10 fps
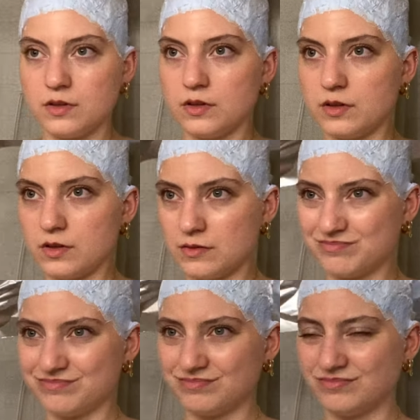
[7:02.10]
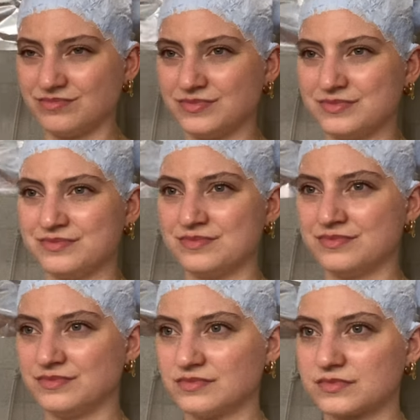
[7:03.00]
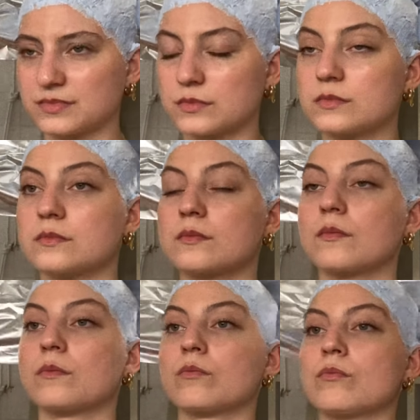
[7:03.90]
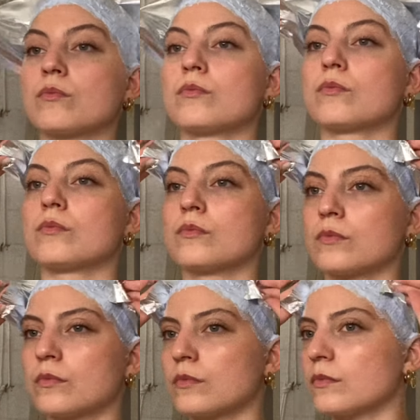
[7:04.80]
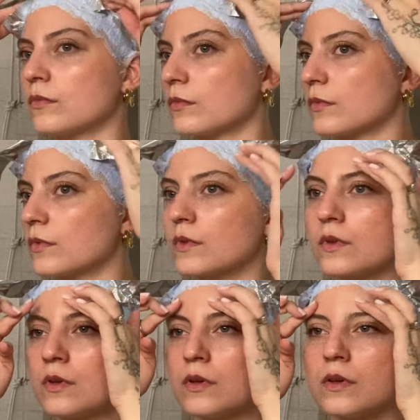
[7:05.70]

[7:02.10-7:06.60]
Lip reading: Nobody speaks.